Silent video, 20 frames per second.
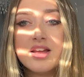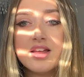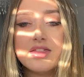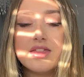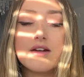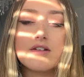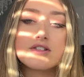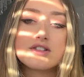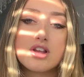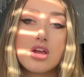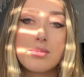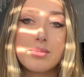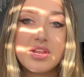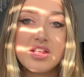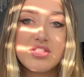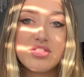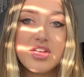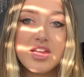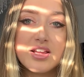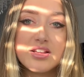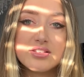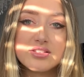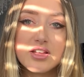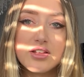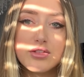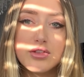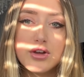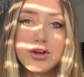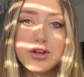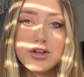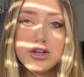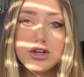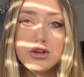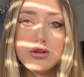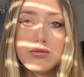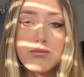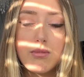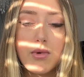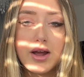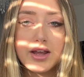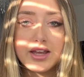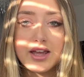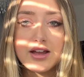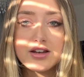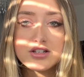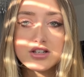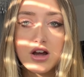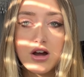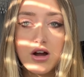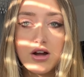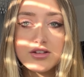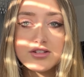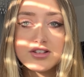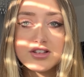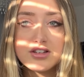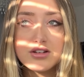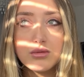There are so many things that you might get tasked